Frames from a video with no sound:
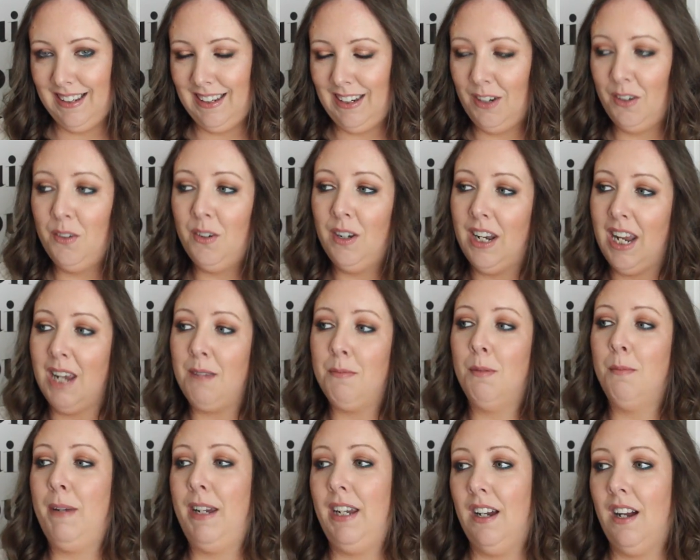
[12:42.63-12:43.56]
You
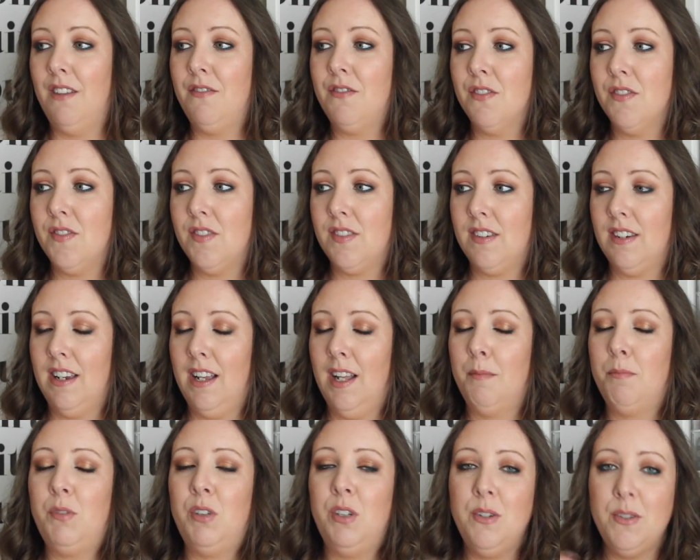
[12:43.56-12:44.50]
enable me. I've just
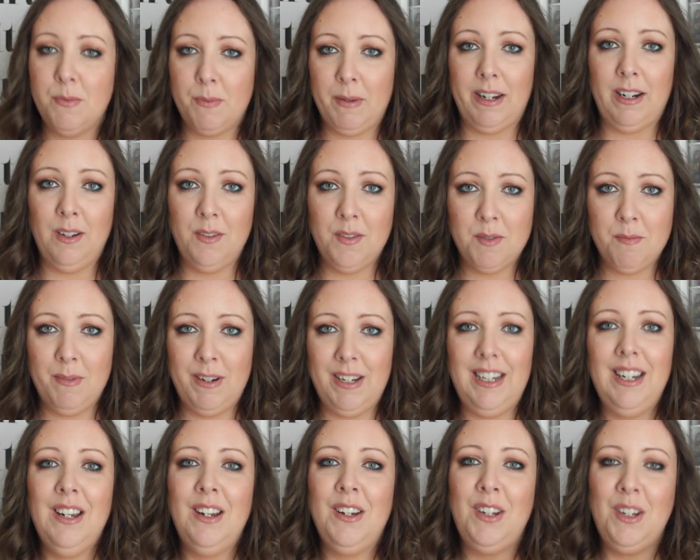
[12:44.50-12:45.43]
helped you spend loads of
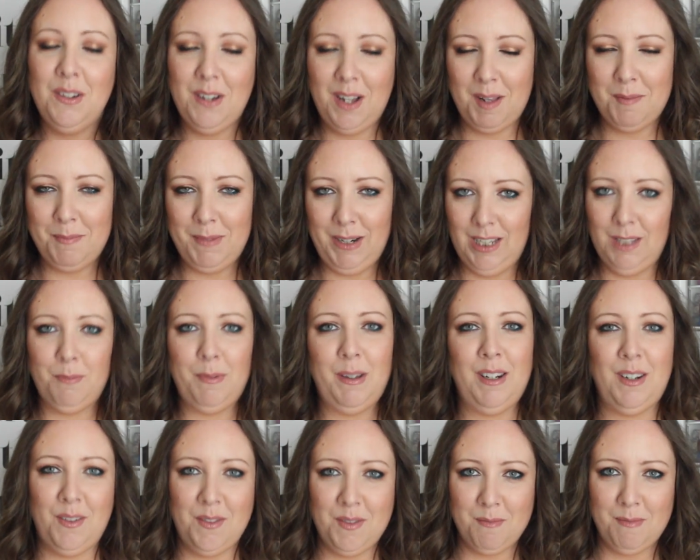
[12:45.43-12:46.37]
money. You helped me
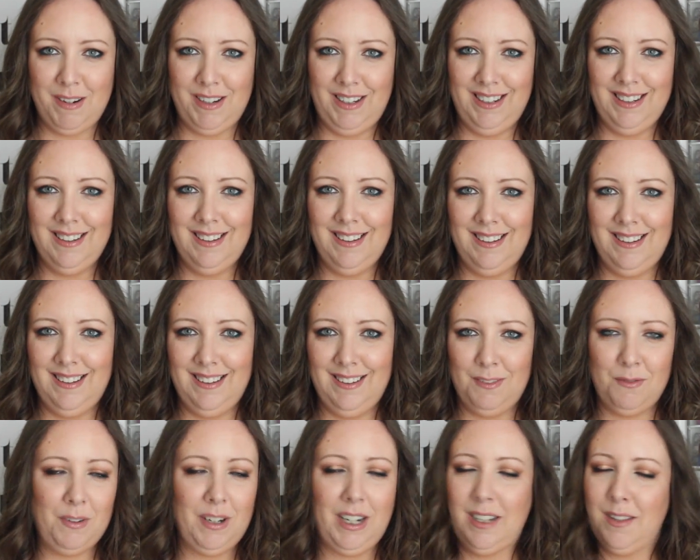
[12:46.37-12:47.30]
spend loads of money.
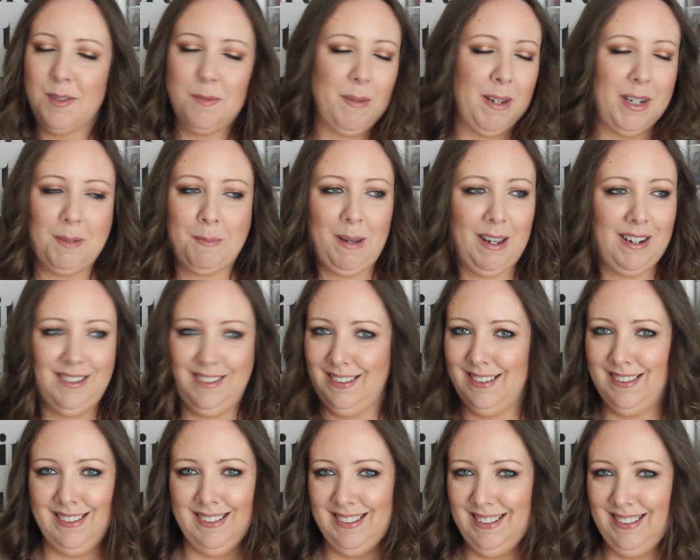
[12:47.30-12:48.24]
Forget the spending ban.
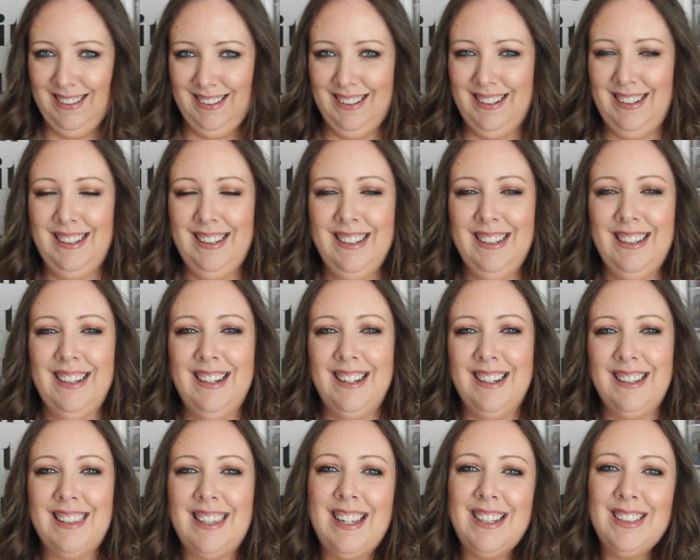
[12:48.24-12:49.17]

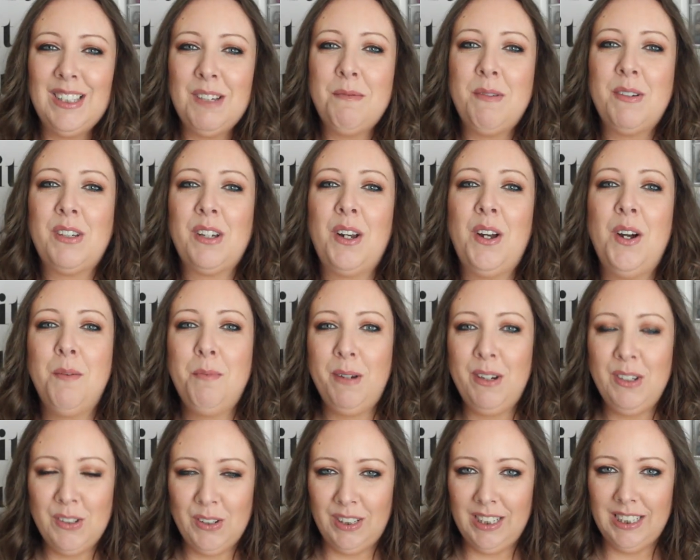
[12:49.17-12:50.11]
Thanks so much. I hope
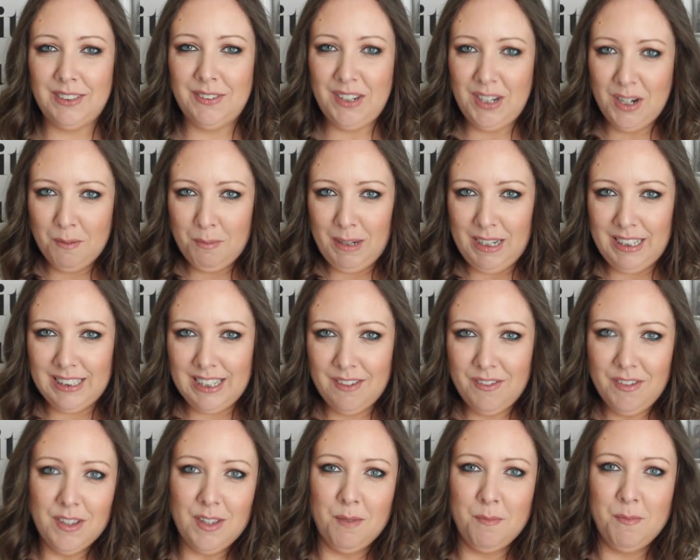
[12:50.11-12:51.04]
you enjoyed this video. Please
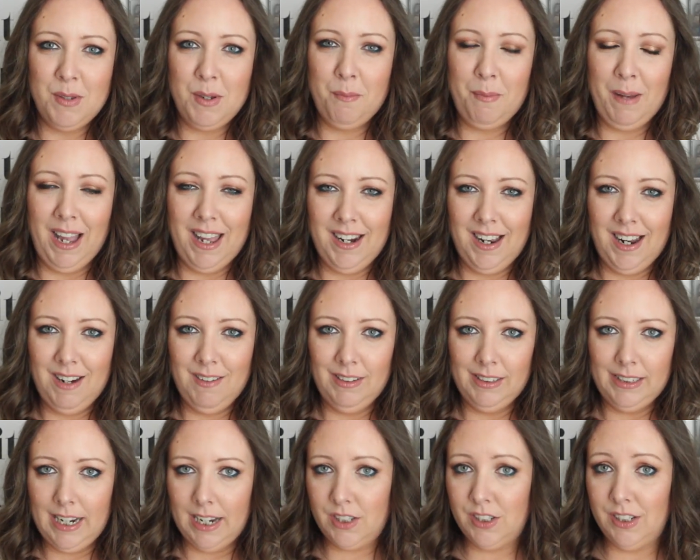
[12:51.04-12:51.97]
give it a thumbs up and I
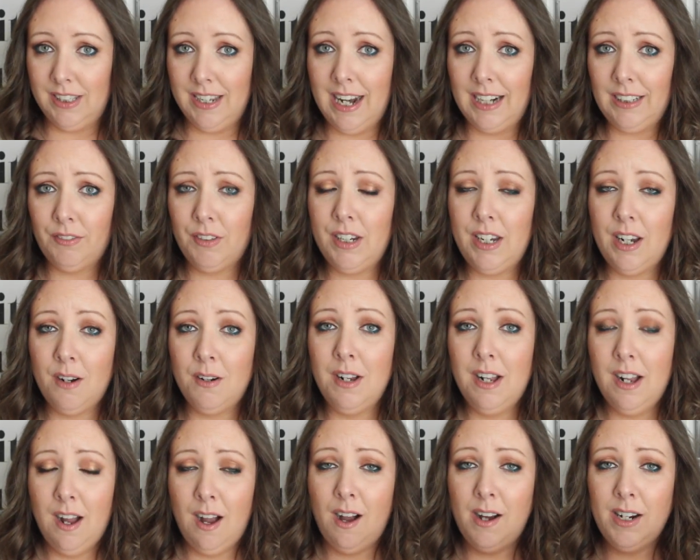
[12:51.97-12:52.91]
will catch you in the next video.
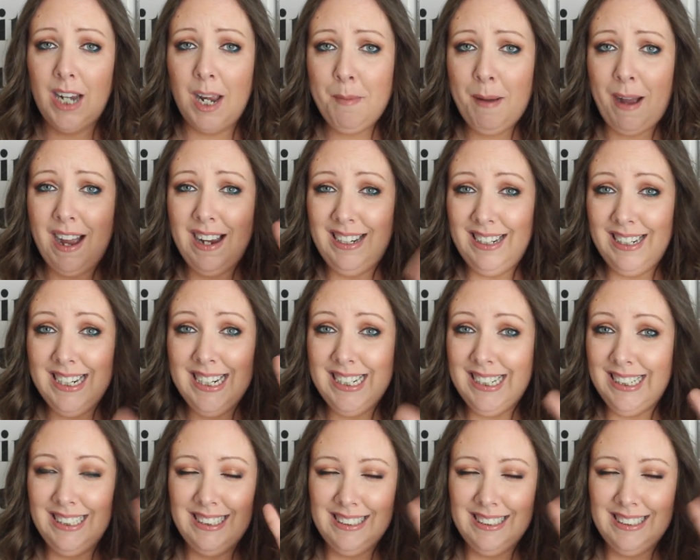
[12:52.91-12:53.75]
Okay, bye.